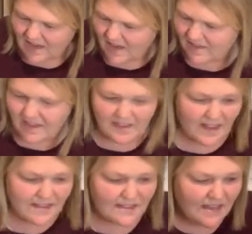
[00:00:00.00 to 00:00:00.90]
And then
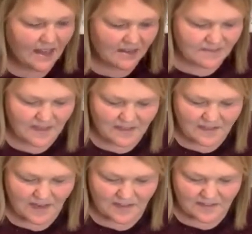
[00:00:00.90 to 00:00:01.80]
that's done.
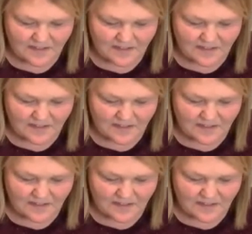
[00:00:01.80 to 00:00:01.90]
It's got its